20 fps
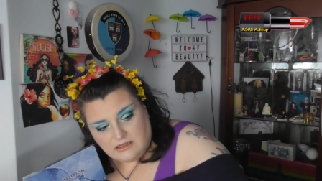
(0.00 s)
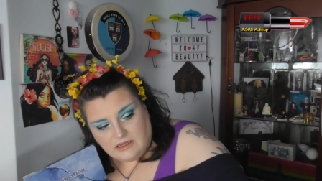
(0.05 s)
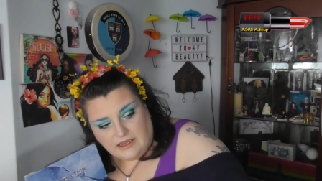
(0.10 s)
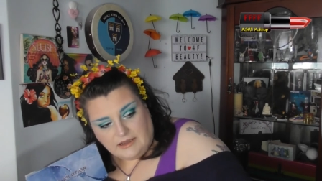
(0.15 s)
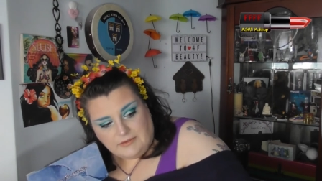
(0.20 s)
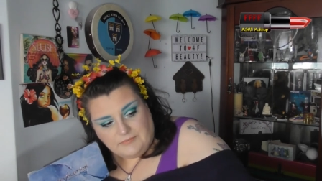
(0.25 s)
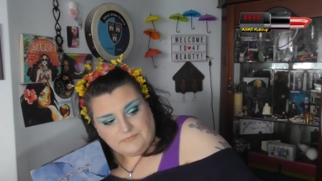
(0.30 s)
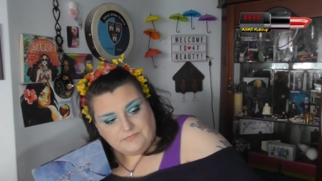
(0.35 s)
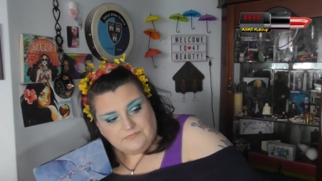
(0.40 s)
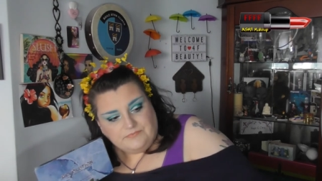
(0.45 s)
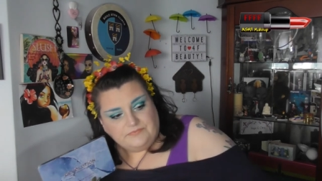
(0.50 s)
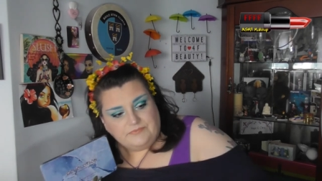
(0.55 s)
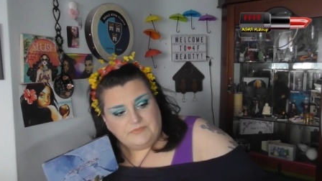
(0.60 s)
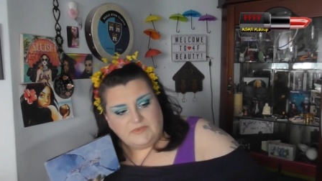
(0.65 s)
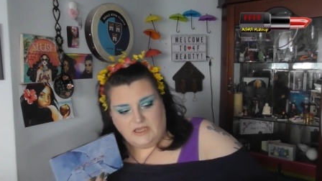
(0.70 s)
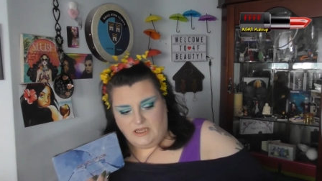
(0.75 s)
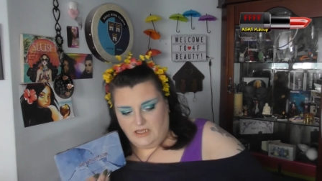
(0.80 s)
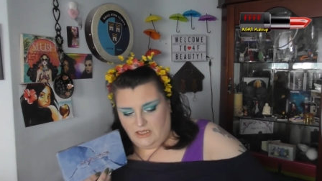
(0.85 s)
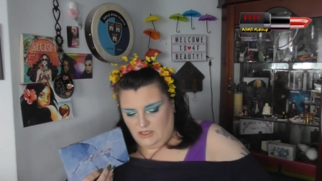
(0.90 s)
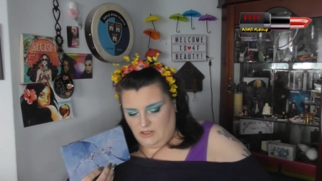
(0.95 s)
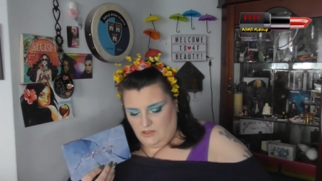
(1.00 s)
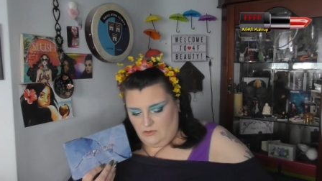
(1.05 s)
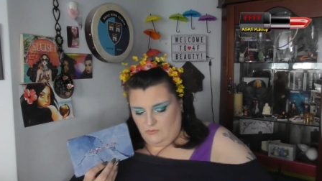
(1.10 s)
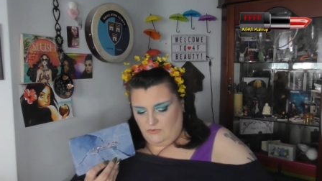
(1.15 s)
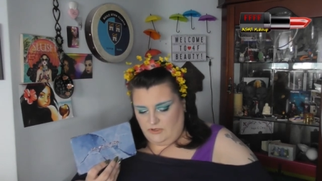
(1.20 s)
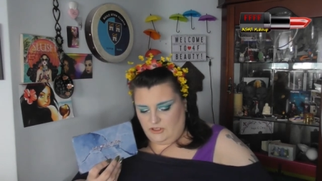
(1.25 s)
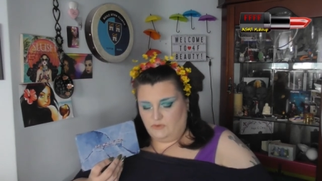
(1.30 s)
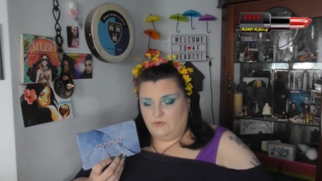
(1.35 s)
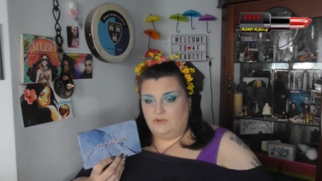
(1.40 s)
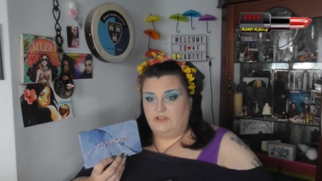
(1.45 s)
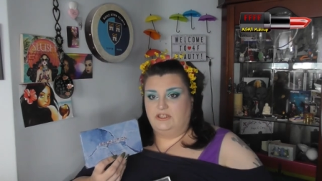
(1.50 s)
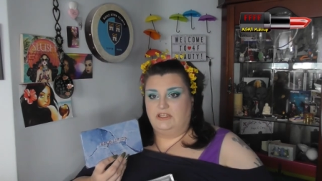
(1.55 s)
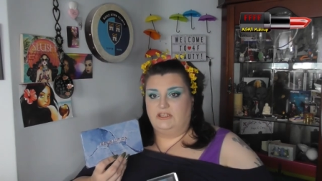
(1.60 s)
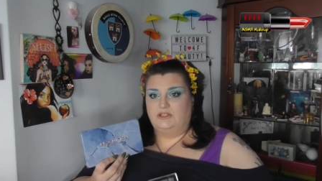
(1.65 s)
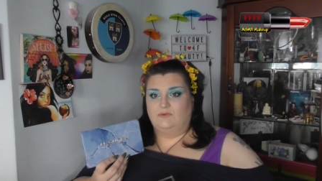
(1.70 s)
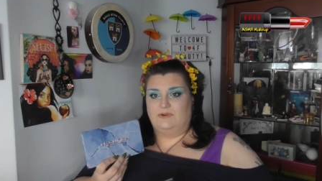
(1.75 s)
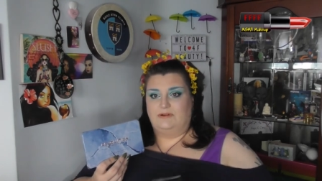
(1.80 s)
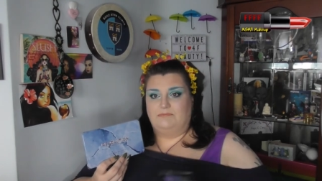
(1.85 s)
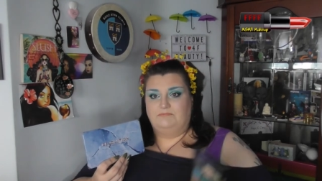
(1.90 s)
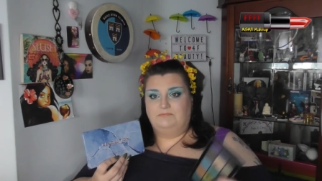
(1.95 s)
Yeah. Which was
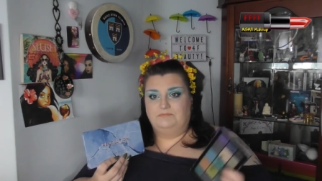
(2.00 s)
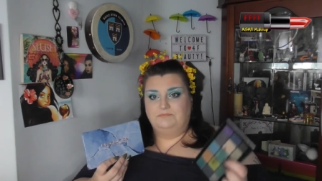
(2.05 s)
this one,